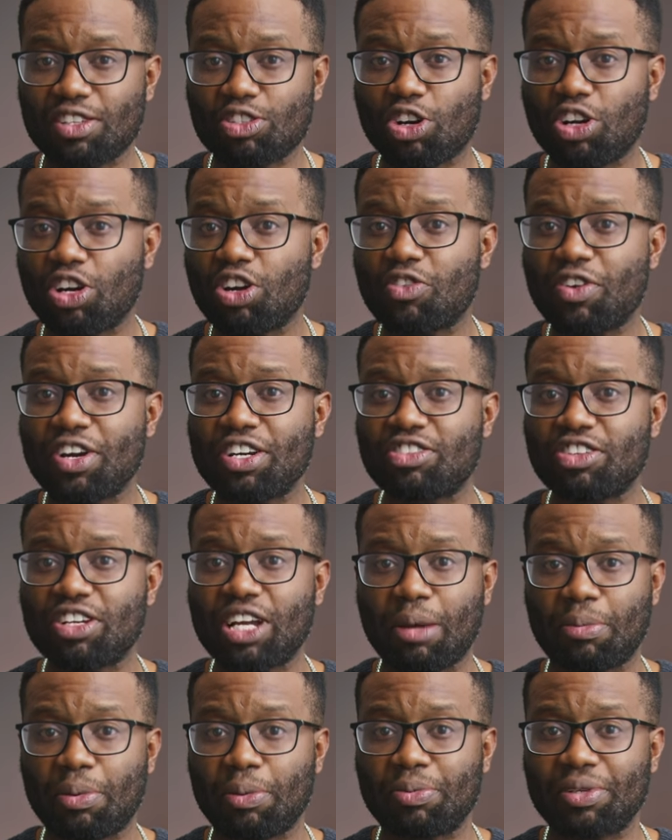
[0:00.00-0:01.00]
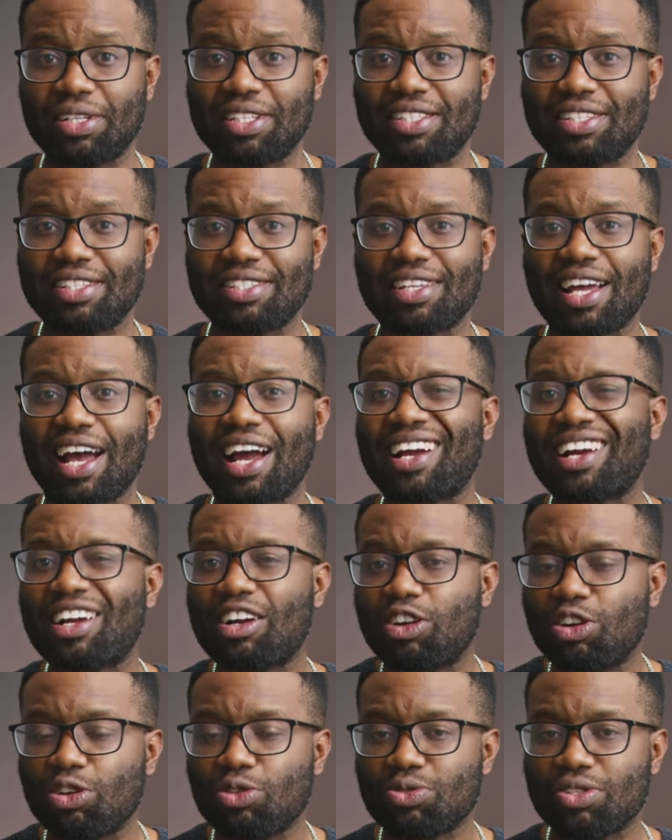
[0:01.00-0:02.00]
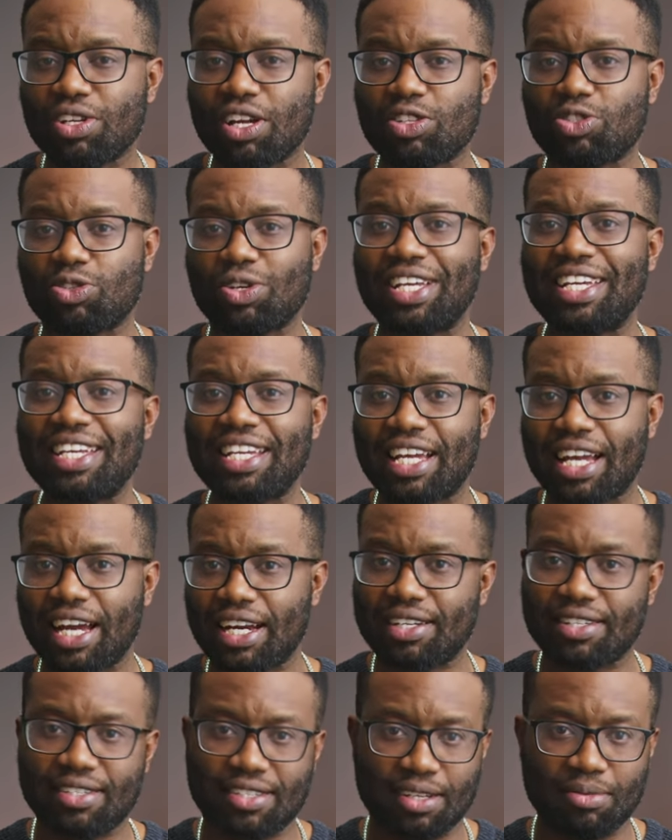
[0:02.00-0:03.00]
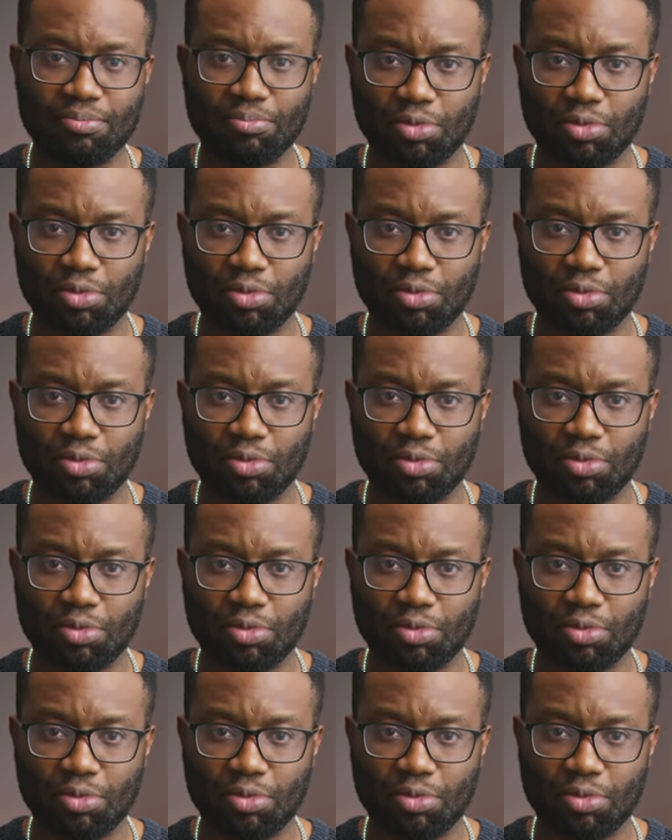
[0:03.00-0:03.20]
color rendering capabilities that are closer to incandescent